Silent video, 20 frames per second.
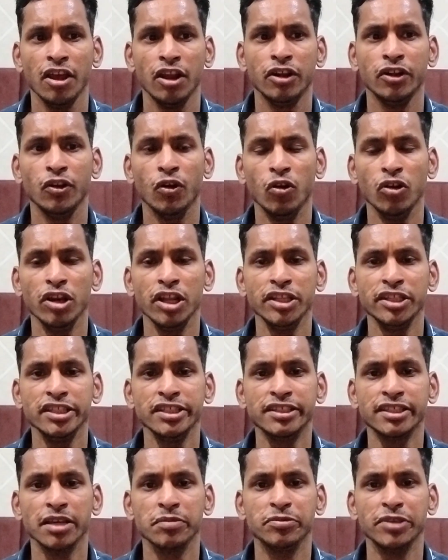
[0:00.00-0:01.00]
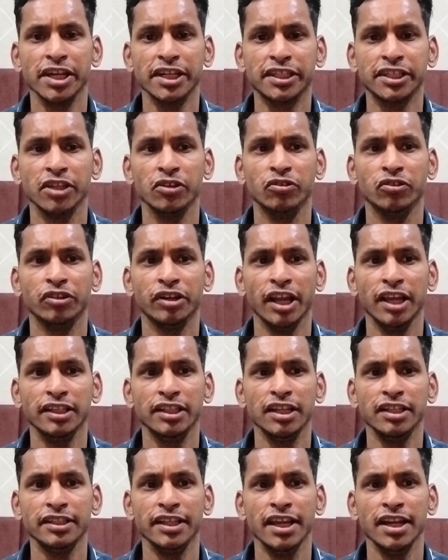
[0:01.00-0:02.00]
knowledge is subjective
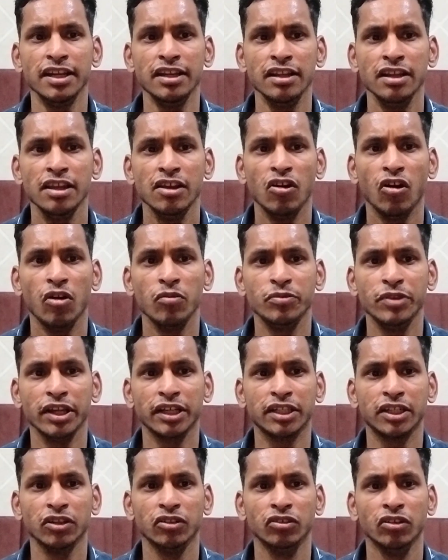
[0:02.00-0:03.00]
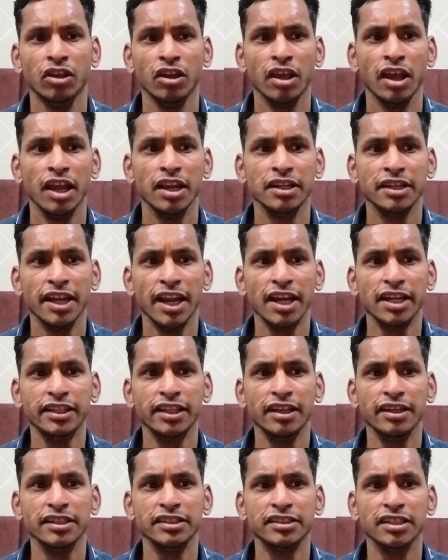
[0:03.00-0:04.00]
rather than objective and that
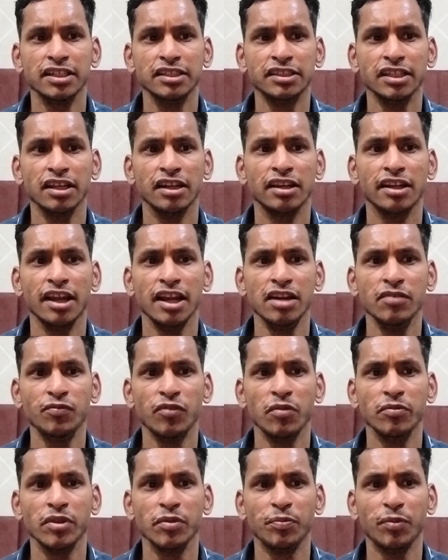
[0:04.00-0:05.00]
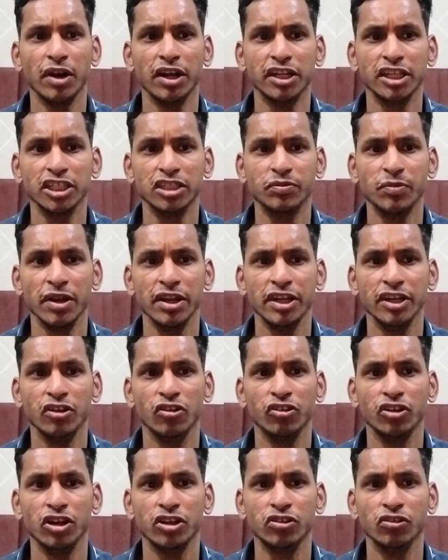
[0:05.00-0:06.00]
the researcher learn from the participant in
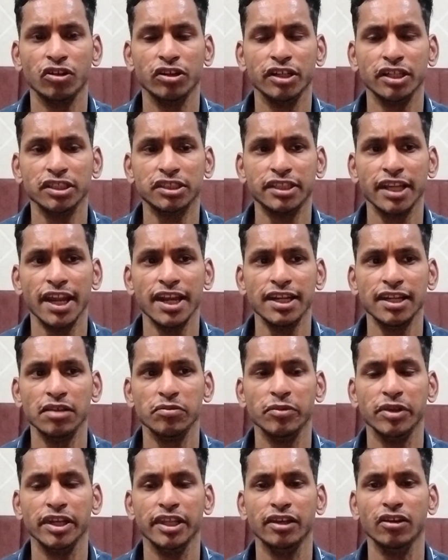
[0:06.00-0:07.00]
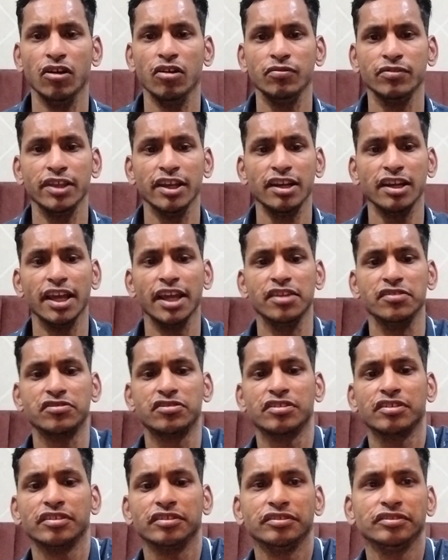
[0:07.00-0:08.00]
order to understand the meaning of their
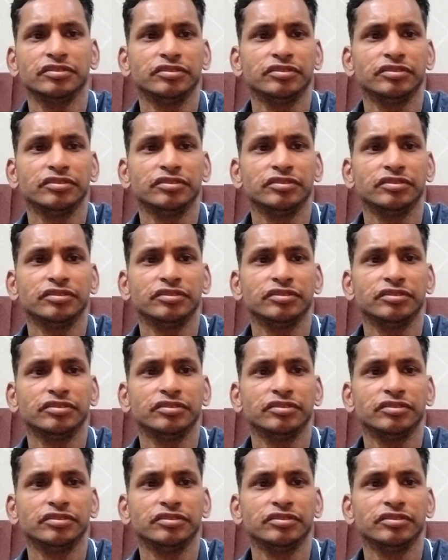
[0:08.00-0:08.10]
lives.